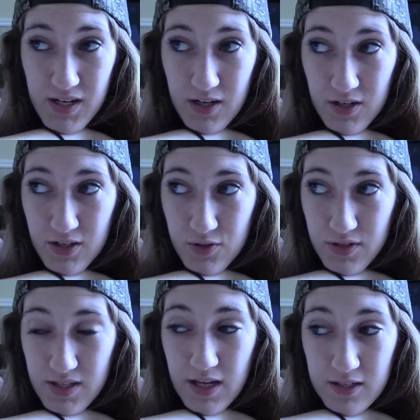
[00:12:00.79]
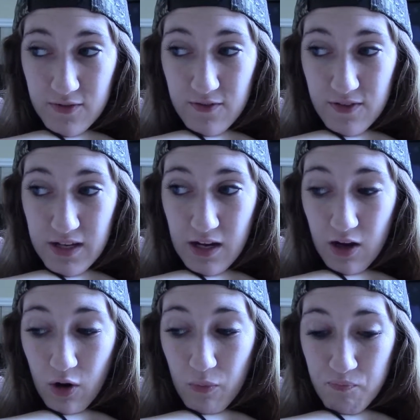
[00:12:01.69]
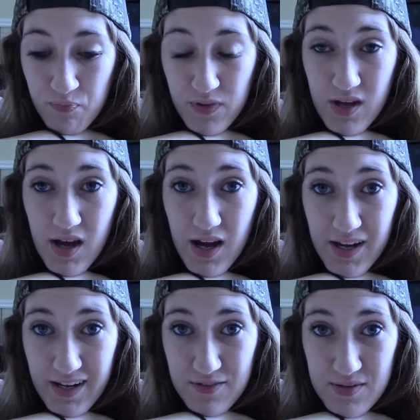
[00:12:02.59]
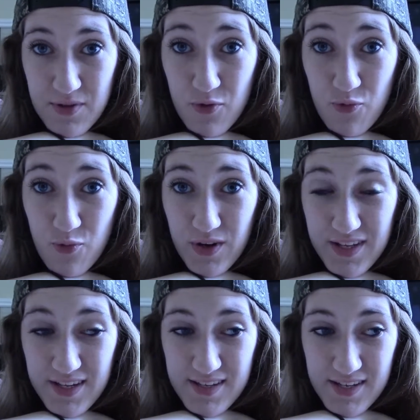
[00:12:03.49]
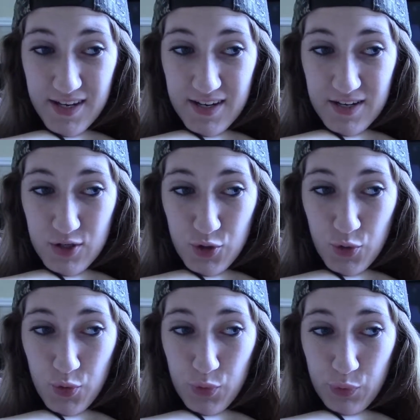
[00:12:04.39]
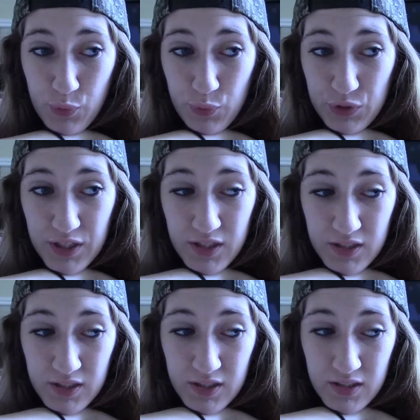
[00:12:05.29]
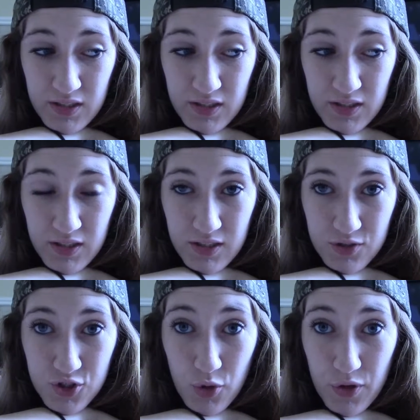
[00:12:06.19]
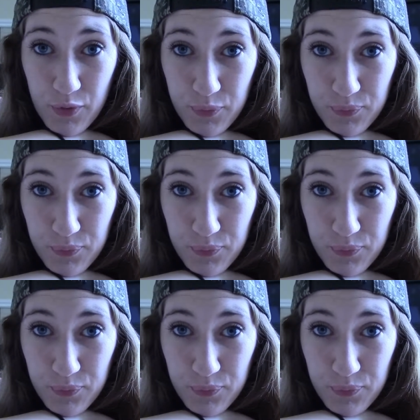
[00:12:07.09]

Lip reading: near toward the end of the video, I have something really exciting to show you.